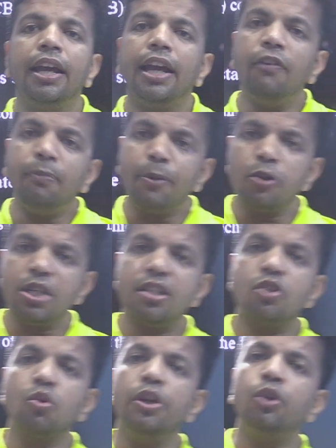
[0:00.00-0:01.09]
If process is
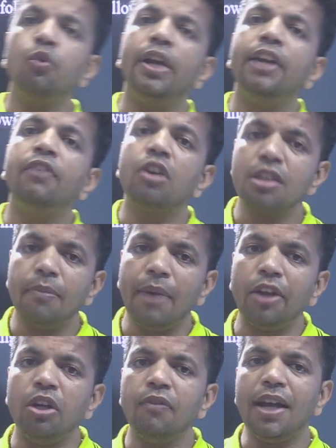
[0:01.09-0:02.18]
going to wait for some
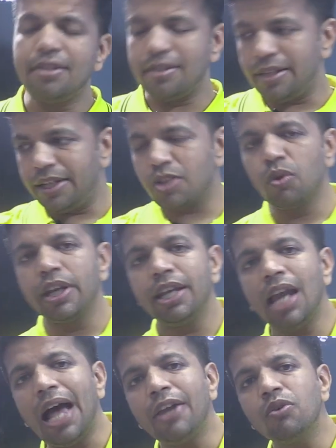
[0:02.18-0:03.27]
IO devices, it is going in a
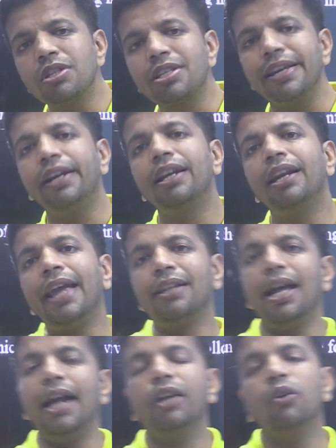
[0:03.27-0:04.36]
IO state, like
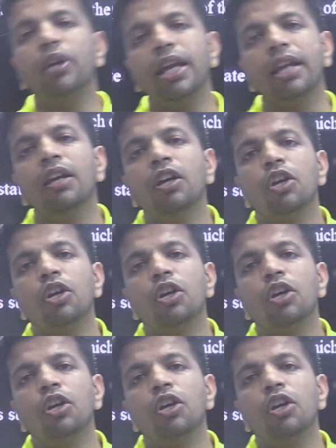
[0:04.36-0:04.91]
that. Okay.